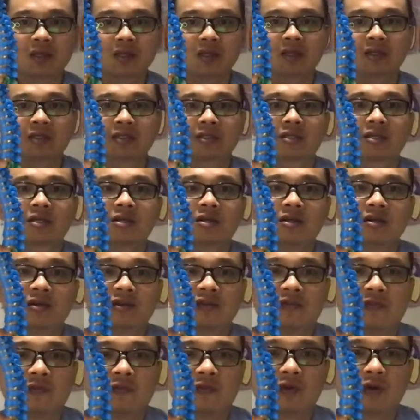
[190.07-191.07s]
is
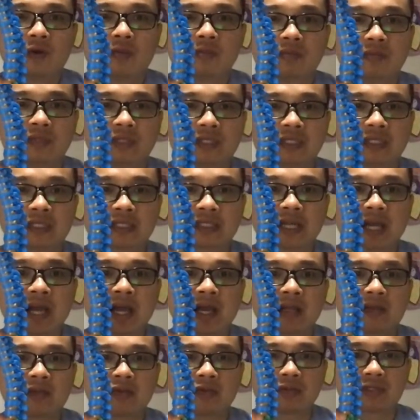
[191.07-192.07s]
curved from
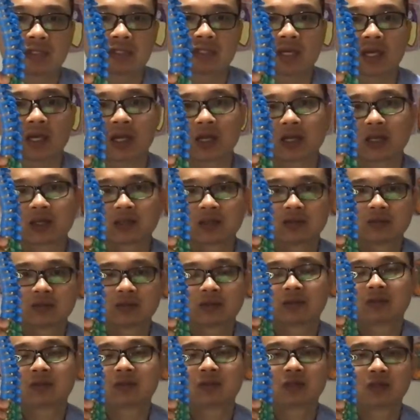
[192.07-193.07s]
side to side,
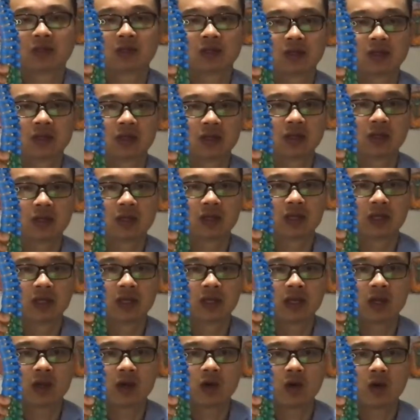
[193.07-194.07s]

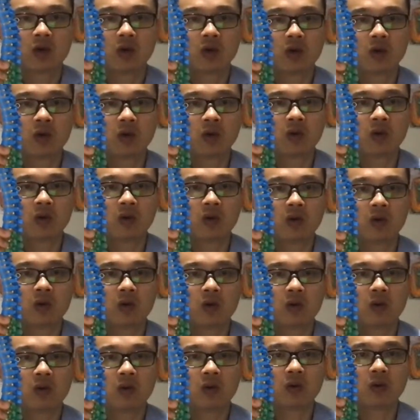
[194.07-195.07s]
or
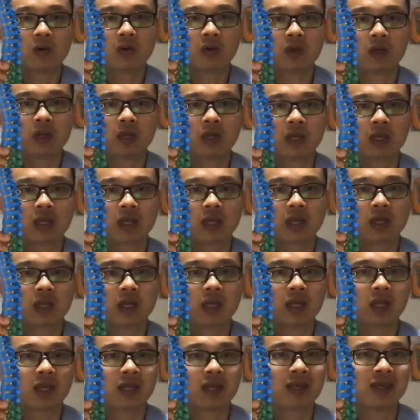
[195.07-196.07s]

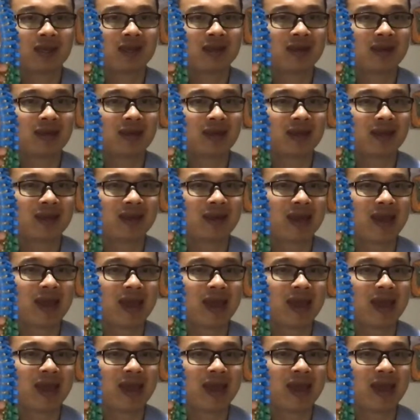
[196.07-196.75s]
in an